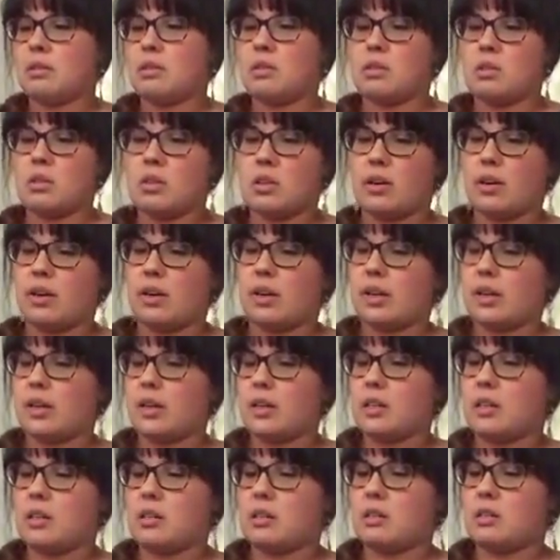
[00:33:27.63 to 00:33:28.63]
Sorry
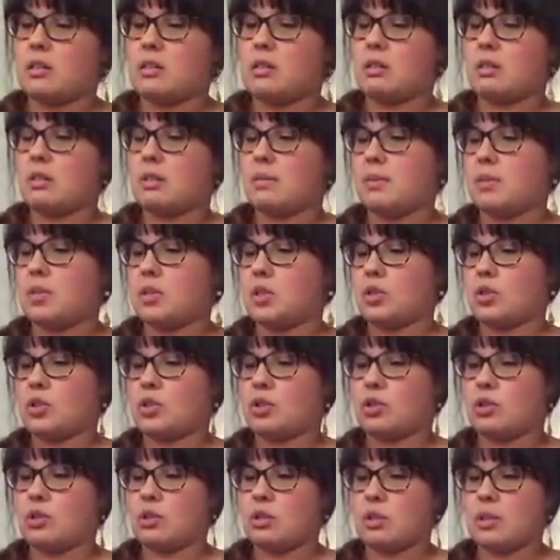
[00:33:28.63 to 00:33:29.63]
guys, let me
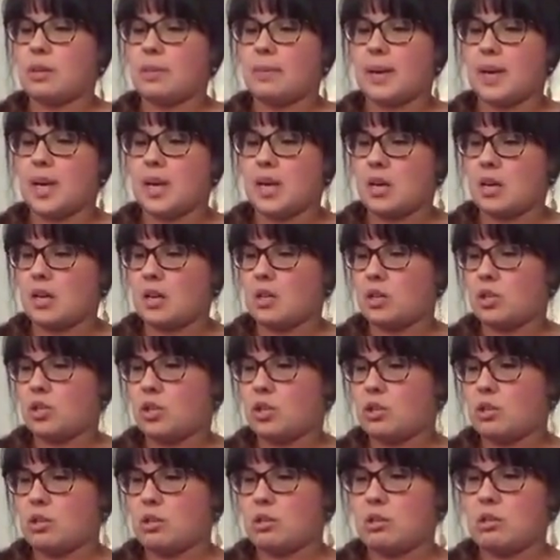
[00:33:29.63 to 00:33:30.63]
just turn to the
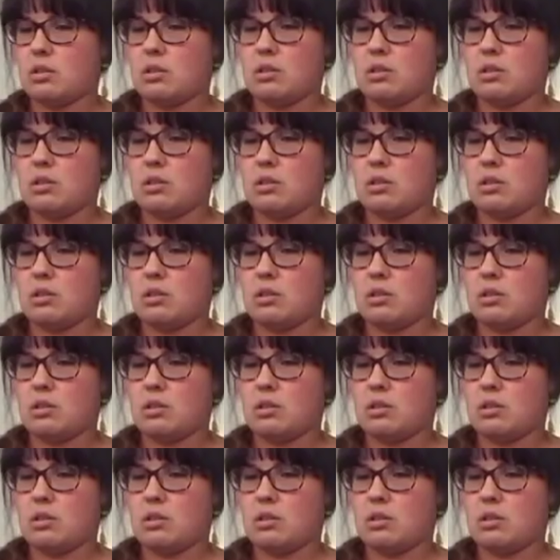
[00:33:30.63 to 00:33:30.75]
page.